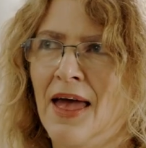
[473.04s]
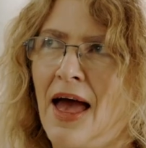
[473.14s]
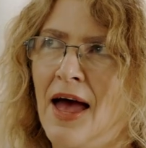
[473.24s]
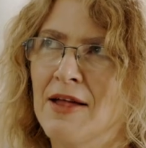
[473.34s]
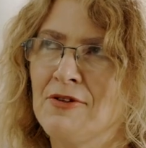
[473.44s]

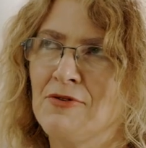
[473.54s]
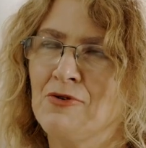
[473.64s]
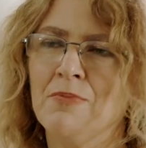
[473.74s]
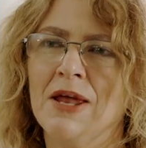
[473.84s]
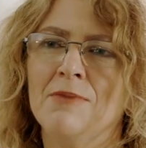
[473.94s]
And
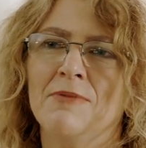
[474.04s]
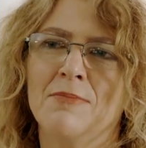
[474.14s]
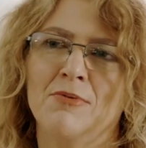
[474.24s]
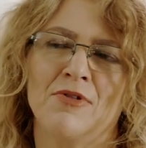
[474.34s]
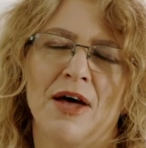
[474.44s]
to many
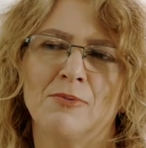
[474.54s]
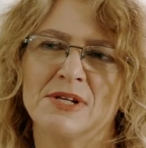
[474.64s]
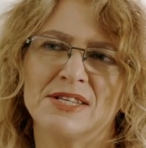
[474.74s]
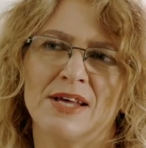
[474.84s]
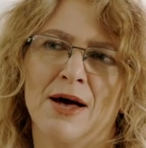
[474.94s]
people, that
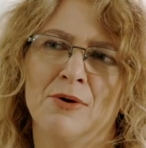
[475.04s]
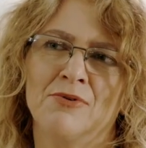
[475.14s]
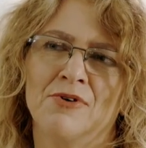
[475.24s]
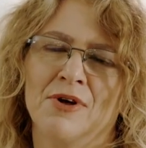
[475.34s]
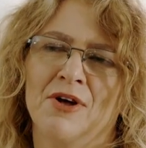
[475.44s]
will
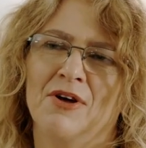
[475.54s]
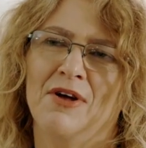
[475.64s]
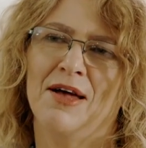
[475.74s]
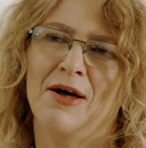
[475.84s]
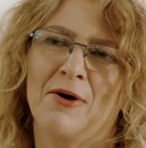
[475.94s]
sound
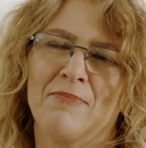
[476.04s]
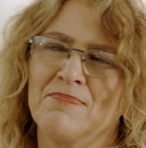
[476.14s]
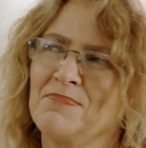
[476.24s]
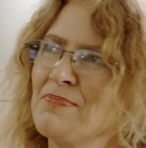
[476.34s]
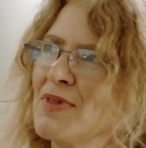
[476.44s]
um,